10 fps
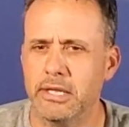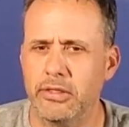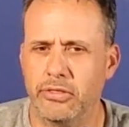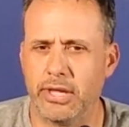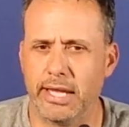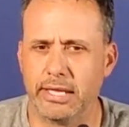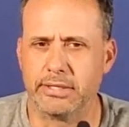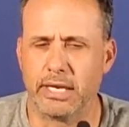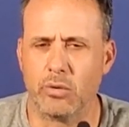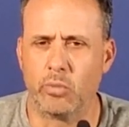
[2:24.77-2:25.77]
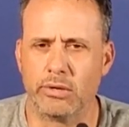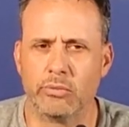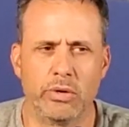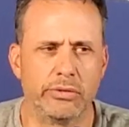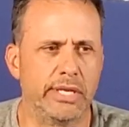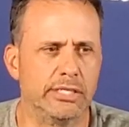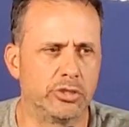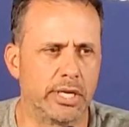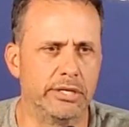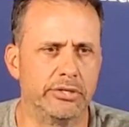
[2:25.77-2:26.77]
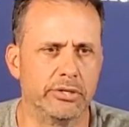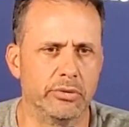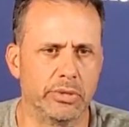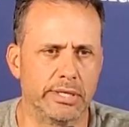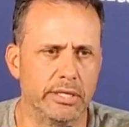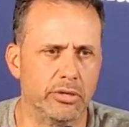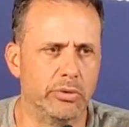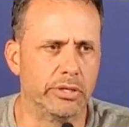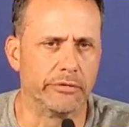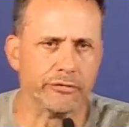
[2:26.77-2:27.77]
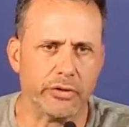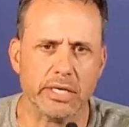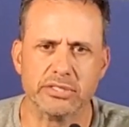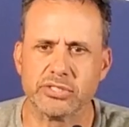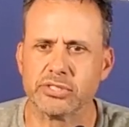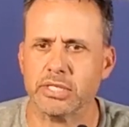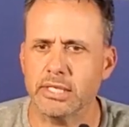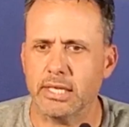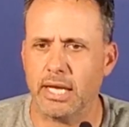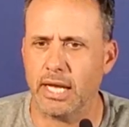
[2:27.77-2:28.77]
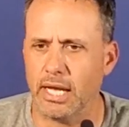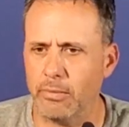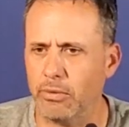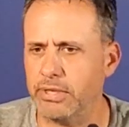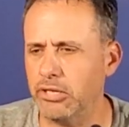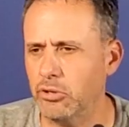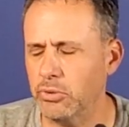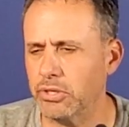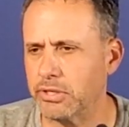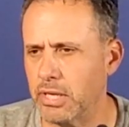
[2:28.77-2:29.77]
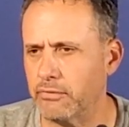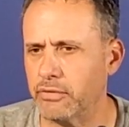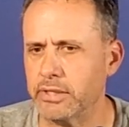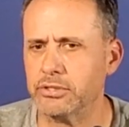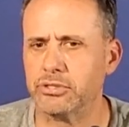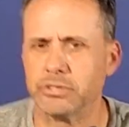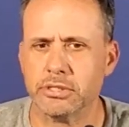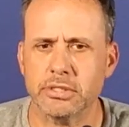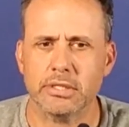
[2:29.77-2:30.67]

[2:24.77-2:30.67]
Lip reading: that what they try to do, what they do with their fronts, what they do with their coverage.